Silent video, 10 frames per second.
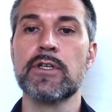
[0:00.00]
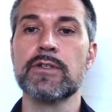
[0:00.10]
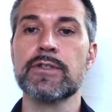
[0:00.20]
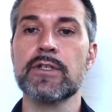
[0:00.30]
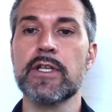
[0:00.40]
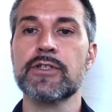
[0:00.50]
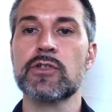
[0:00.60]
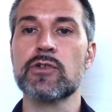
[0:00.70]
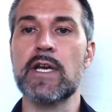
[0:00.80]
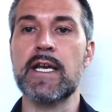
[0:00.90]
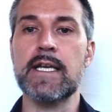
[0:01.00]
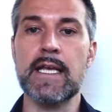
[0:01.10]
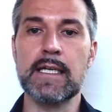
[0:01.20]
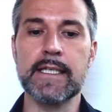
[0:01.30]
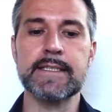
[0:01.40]
So let's create a
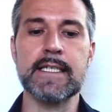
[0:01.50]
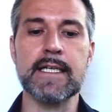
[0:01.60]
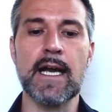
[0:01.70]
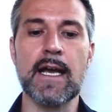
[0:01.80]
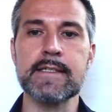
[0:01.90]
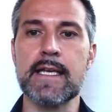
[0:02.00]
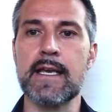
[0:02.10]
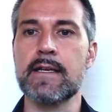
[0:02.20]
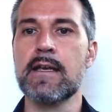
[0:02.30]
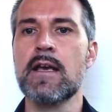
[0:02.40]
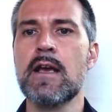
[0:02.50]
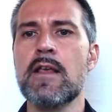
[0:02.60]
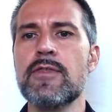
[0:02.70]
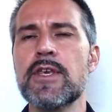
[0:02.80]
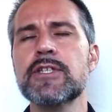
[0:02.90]
listing content.
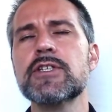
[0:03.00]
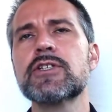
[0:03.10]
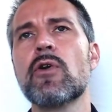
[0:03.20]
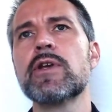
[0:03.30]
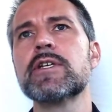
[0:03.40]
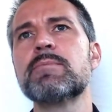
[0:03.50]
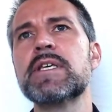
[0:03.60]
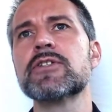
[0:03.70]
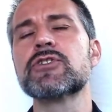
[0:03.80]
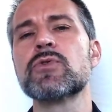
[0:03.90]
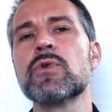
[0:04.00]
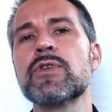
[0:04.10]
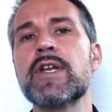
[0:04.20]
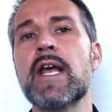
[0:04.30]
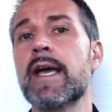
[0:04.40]
This is going to be a store
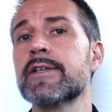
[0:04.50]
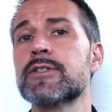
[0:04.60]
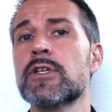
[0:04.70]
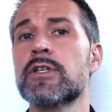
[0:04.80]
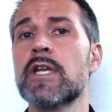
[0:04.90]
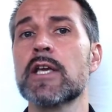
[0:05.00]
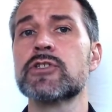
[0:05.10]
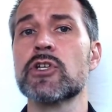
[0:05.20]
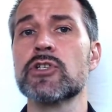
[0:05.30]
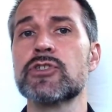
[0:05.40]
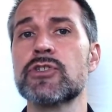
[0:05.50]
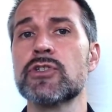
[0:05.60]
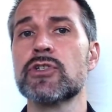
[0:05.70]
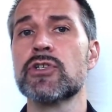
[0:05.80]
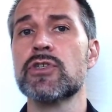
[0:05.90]
that has not just
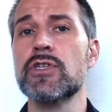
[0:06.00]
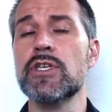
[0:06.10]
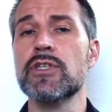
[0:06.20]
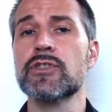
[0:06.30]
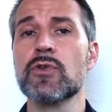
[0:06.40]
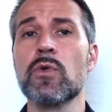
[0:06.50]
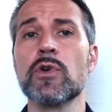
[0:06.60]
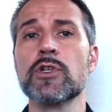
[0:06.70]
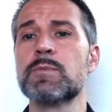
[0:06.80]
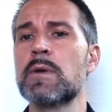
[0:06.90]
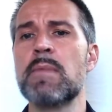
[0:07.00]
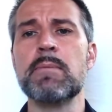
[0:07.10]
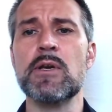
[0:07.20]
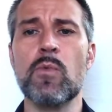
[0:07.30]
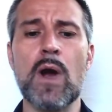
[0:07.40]
the swords, but
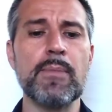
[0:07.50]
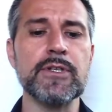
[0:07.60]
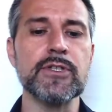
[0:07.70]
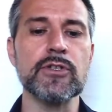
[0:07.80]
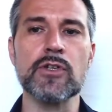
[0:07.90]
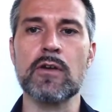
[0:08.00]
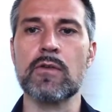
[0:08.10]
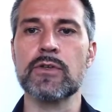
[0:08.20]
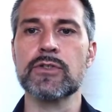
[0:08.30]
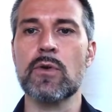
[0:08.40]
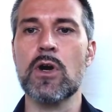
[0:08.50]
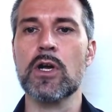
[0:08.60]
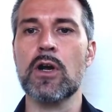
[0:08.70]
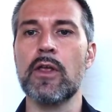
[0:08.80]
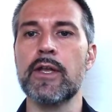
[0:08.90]
maybe weapons in general. So I'll
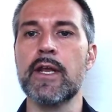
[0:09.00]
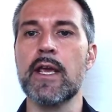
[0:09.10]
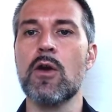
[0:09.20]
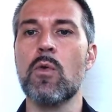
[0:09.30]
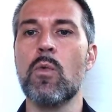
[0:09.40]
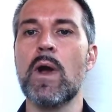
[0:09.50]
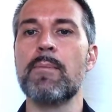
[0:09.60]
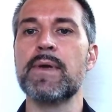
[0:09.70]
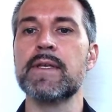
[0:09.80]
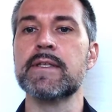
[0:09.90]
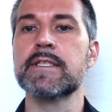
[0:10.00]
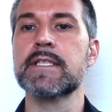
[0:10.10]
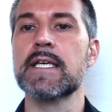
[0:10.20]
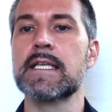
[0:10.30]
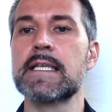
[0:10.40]
call it a weapons
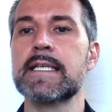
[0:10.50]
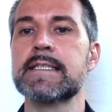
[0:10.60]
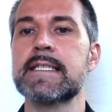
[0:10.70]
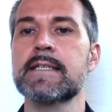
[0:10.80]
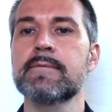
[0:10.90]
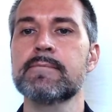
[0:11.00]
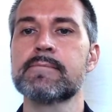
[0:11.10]
listing.